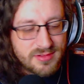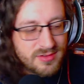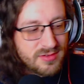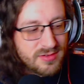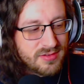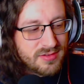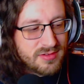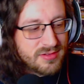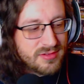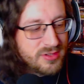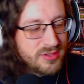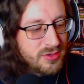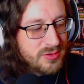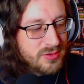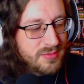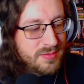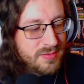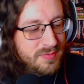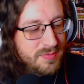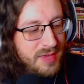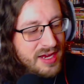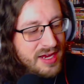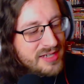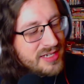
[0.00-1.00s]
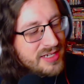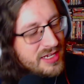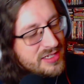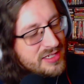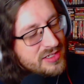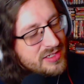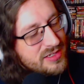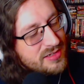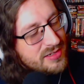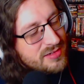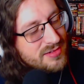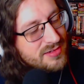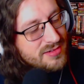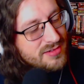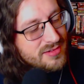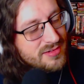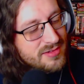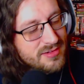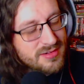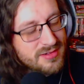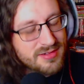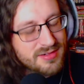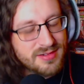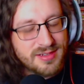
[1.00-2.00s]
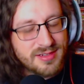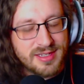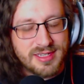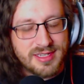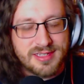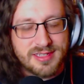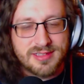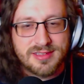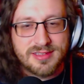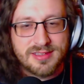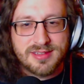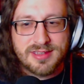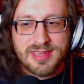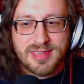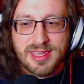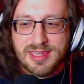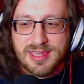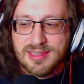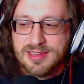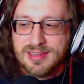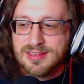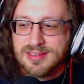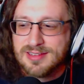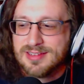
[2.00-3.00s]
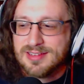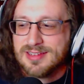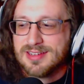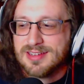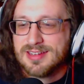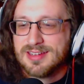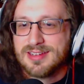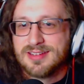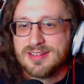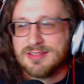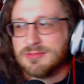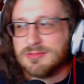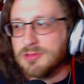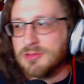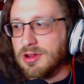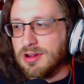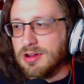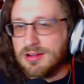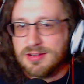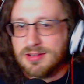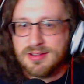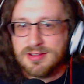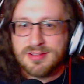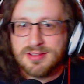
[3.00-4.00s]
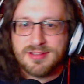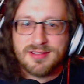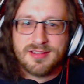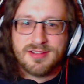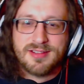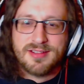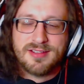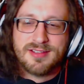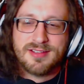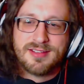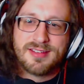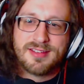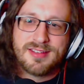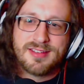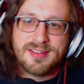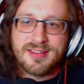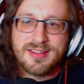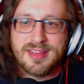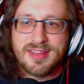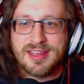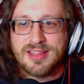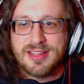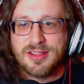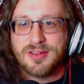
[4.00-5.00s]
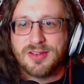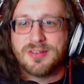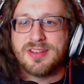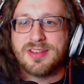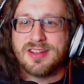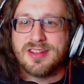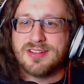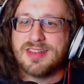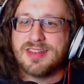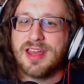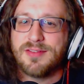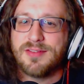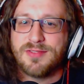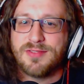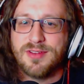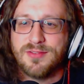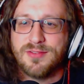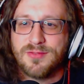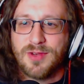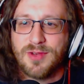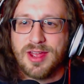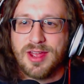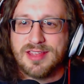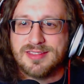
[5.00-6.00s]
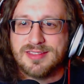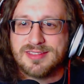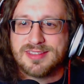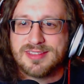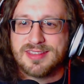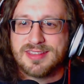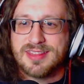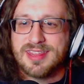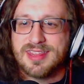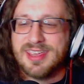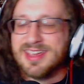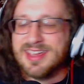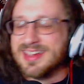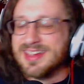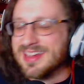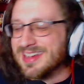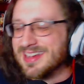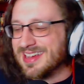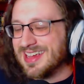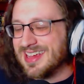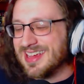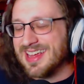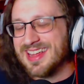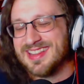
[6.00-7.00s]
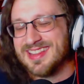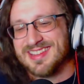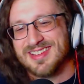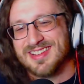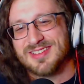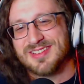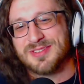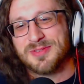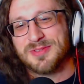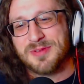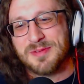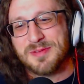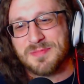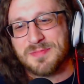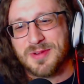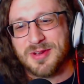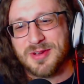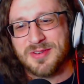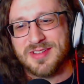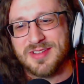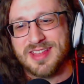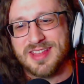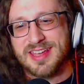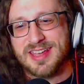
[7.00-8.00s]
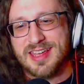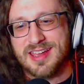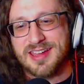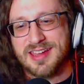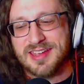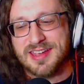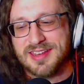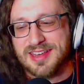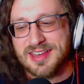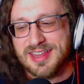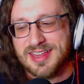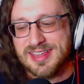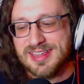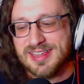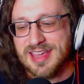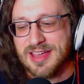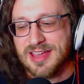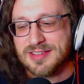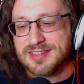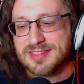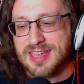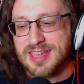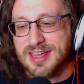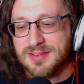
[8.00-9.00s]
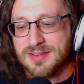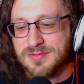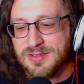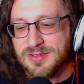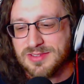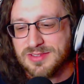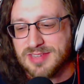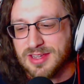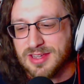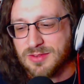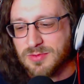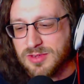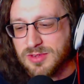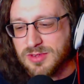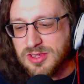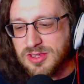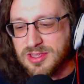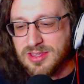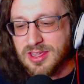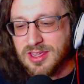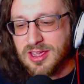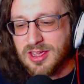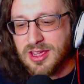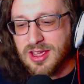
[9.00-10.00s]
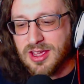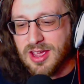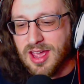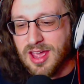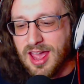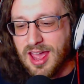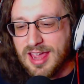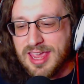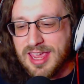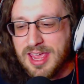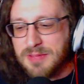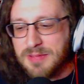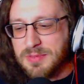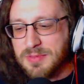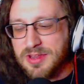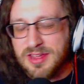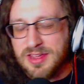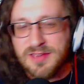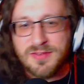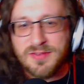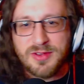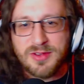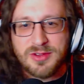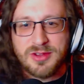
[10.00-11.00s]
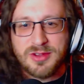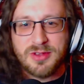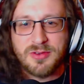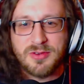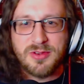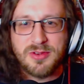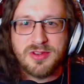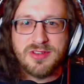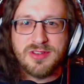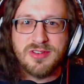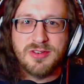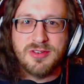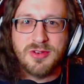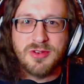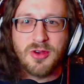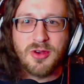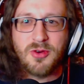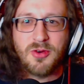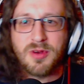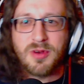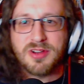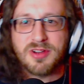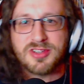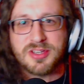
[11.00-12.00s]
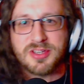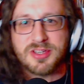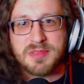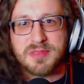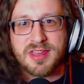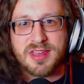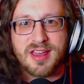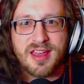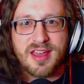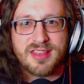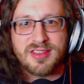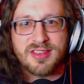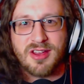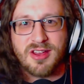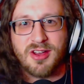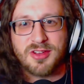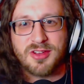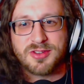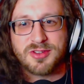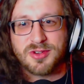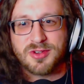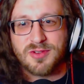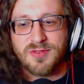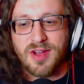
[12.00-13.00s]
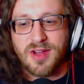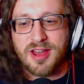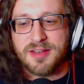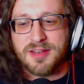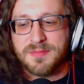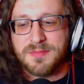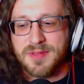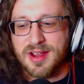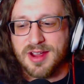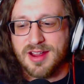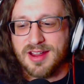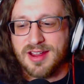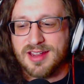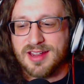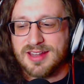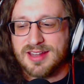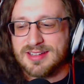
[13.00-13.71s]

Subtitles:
dude, pay attention, geek, nerd. And like, they're definitely friends. There's a one point where he yells at him. He's like, well, I can't believe you don't worship at the altar of Roddenberry.